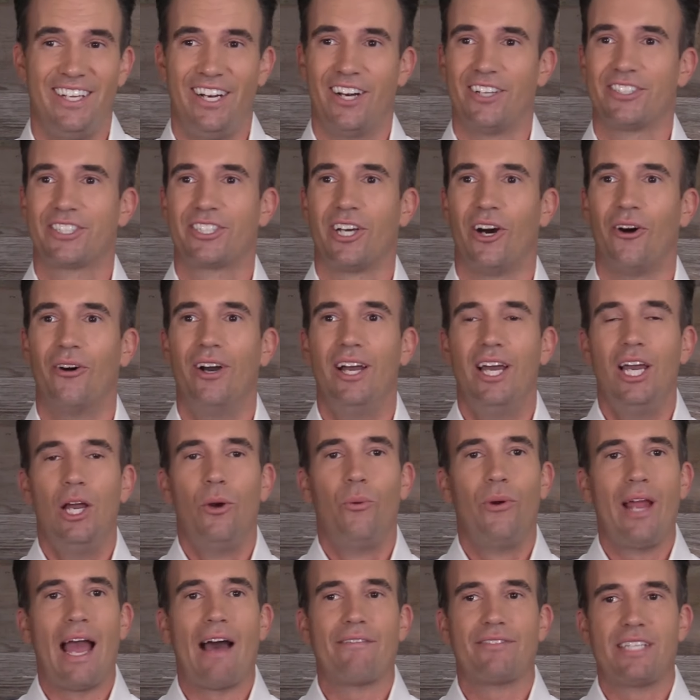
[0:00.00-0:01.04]
You know, so
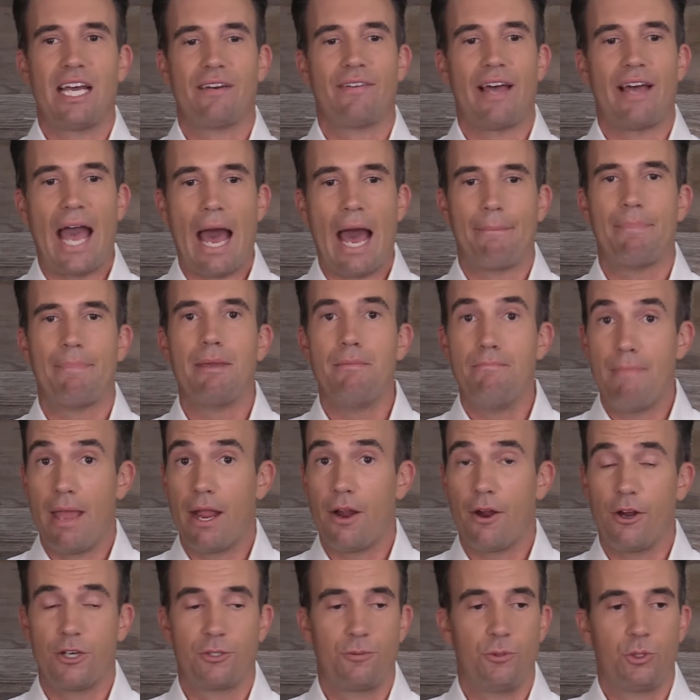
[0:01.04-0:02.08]
we have to have a happy
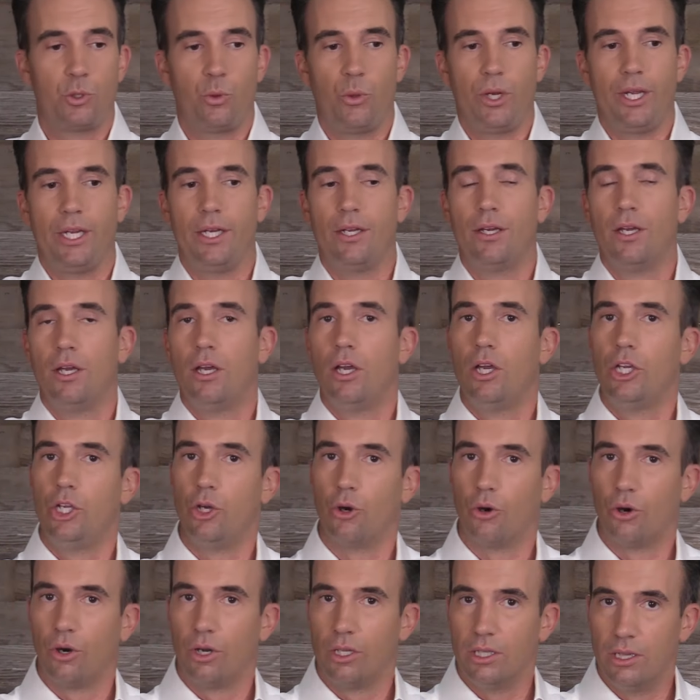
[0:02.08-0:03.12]
marriage between
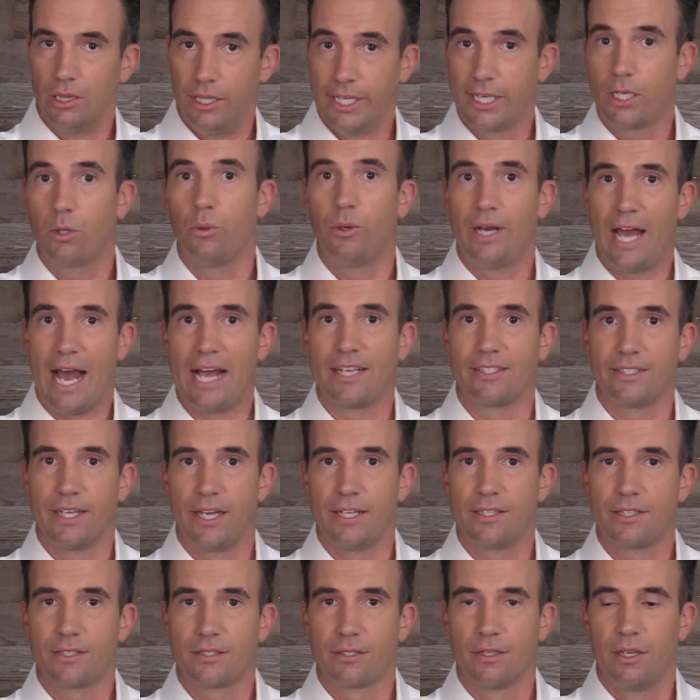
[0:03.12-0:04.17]
your liquid
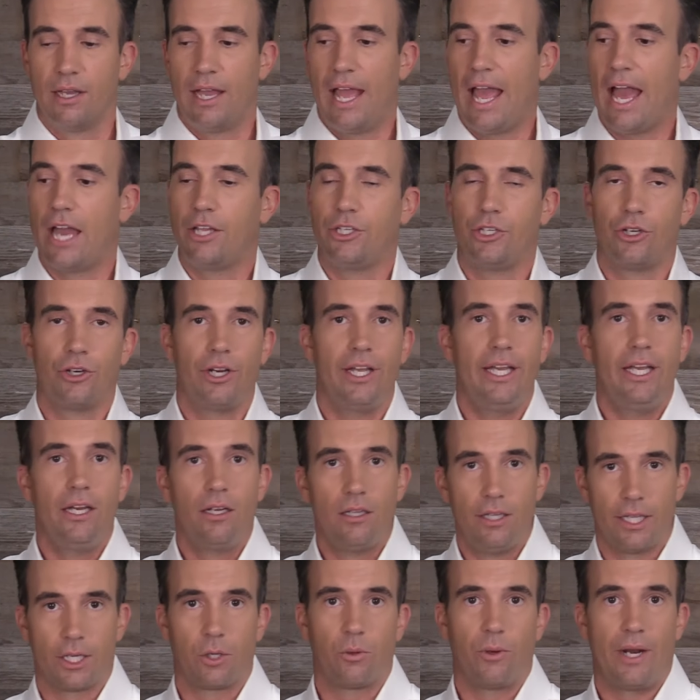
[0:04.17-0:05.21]
assets and your
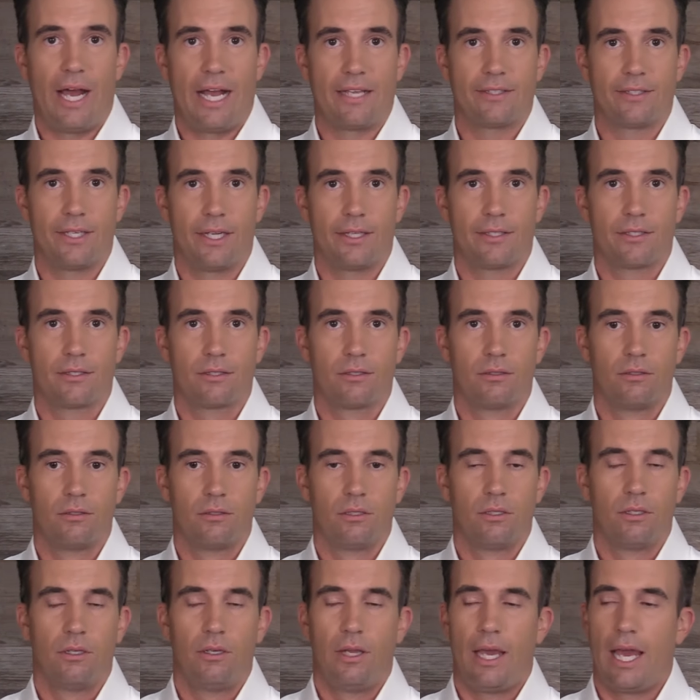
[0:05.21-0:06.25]
illiquid assets.
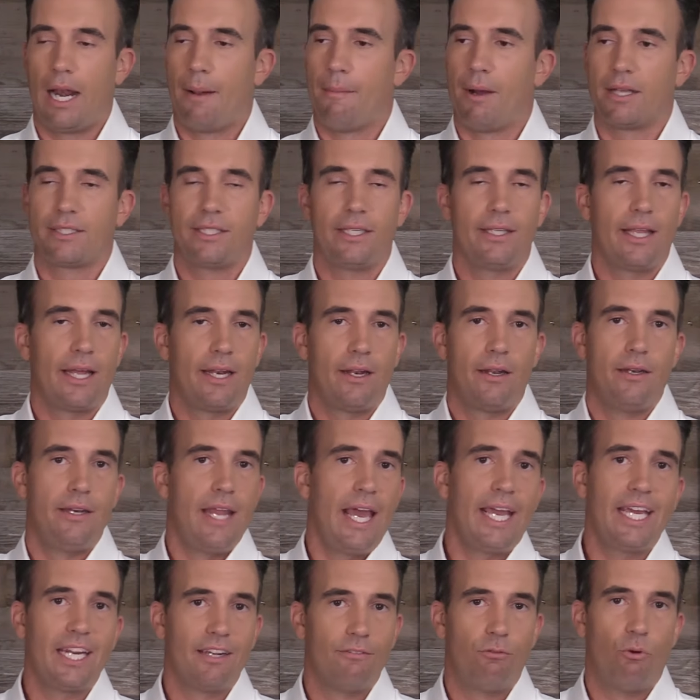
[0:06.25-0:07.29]
And I'm not saying that in a
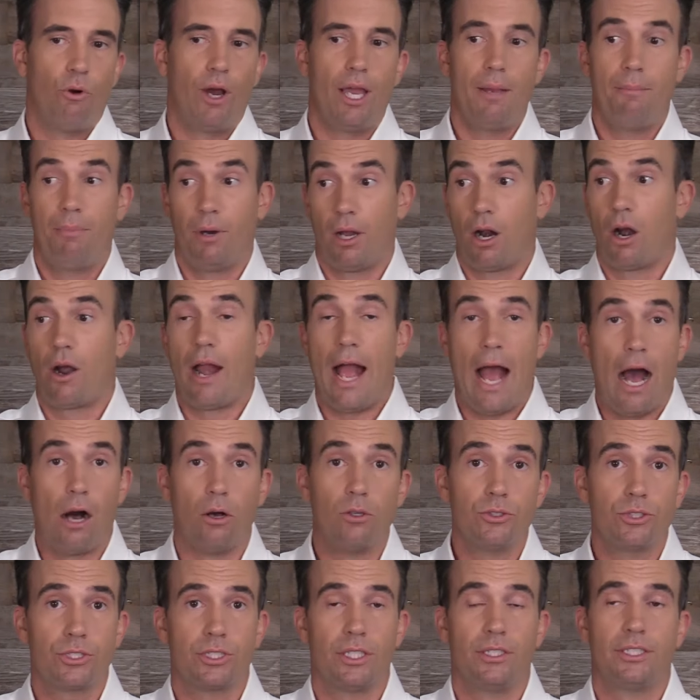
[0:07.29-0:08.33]
negative way, but our
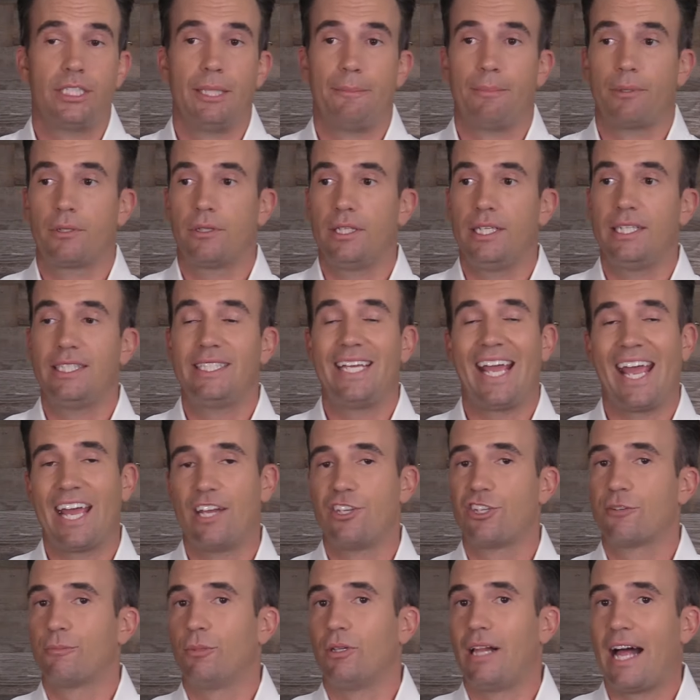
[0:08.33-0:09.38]
house and typically
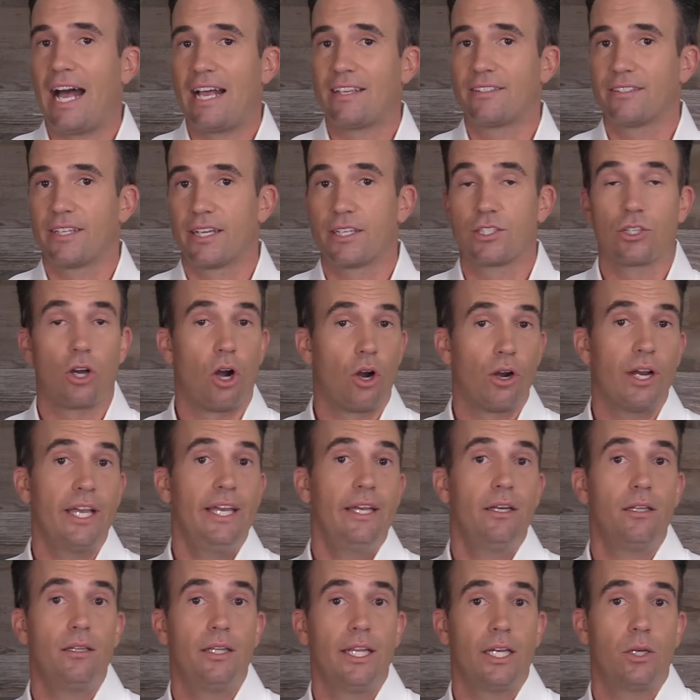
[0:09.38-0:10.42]
tangible assets are
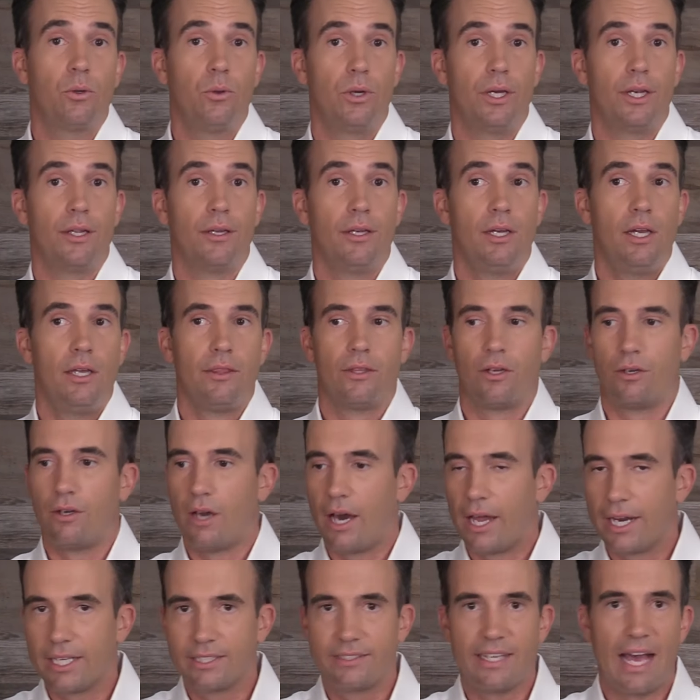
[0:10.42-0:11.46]
illiquid. They're
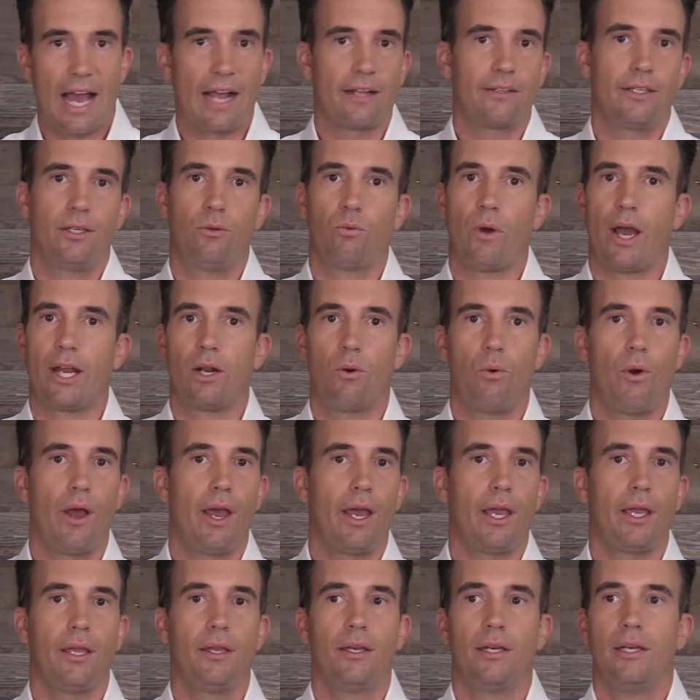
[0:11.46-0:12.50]
not exactly right
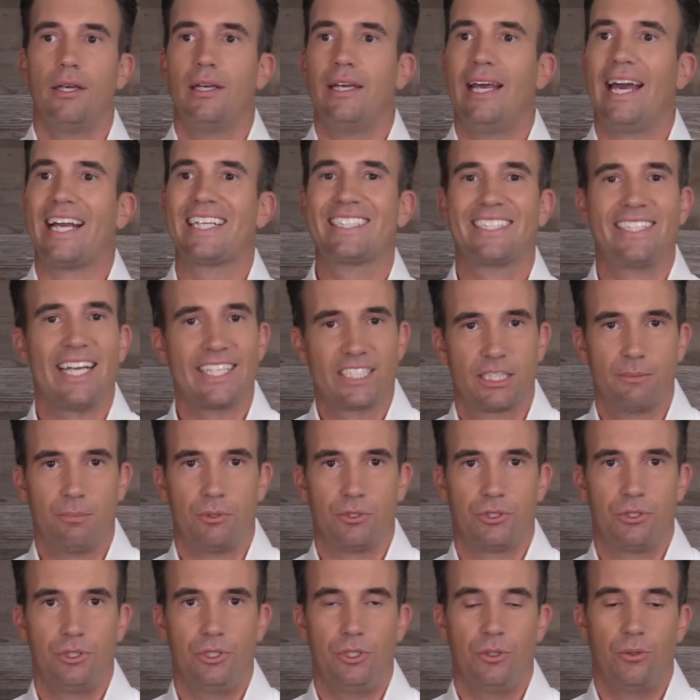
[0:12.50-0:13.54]
away
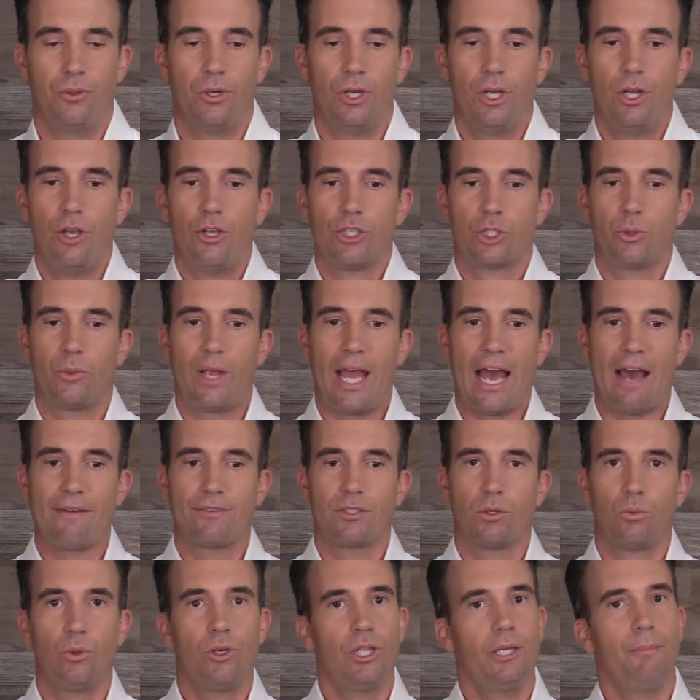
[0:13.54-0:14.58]
accessible to you. So we have
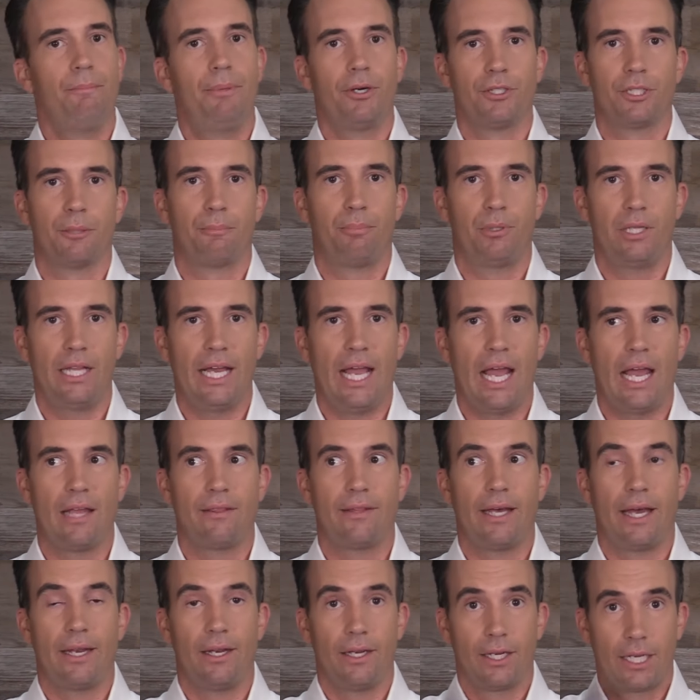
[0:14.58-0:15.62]
to really build a plan
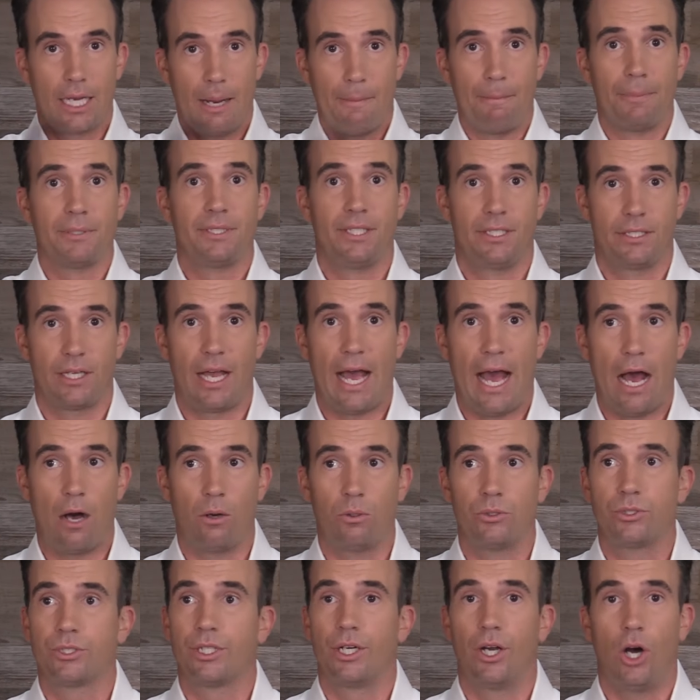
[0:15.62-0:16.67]
that encompasses a
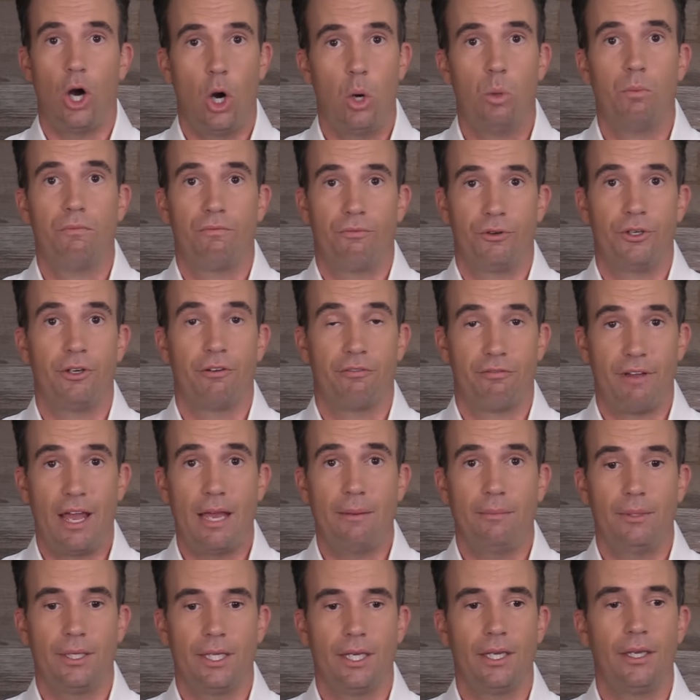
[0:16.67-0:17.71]
house and a home for your
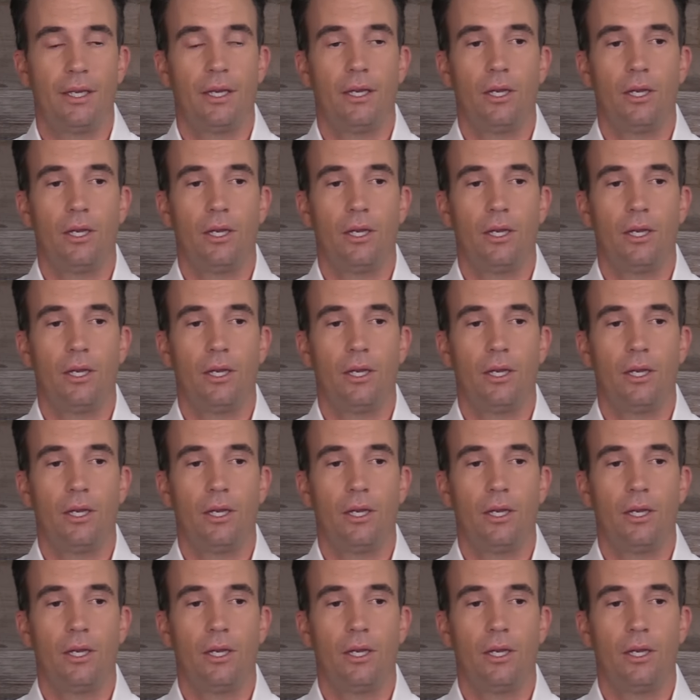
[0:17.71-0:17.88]
family,